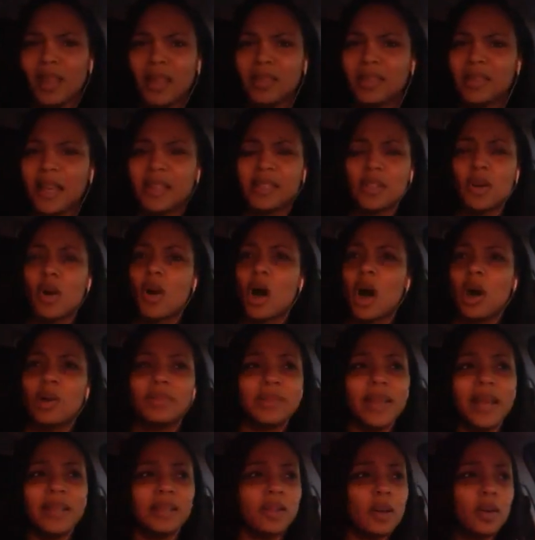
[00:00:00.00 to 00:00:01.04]
That don't
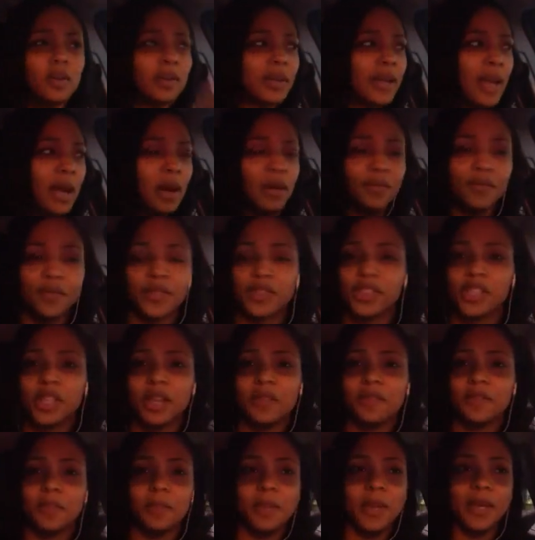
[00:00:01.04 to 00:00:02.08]
hold that don't count for
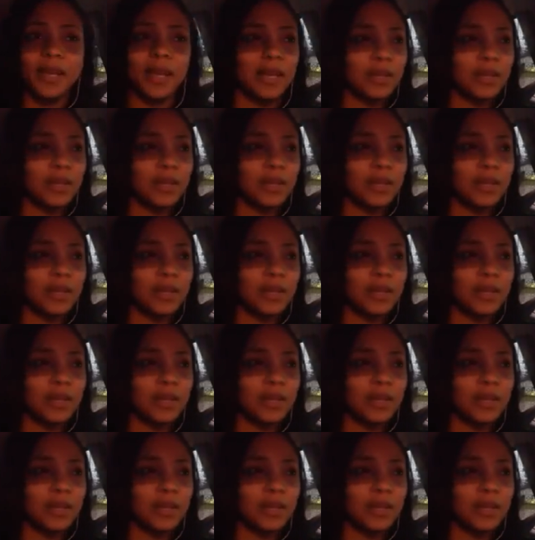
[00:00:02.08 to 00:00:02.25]
shit for me.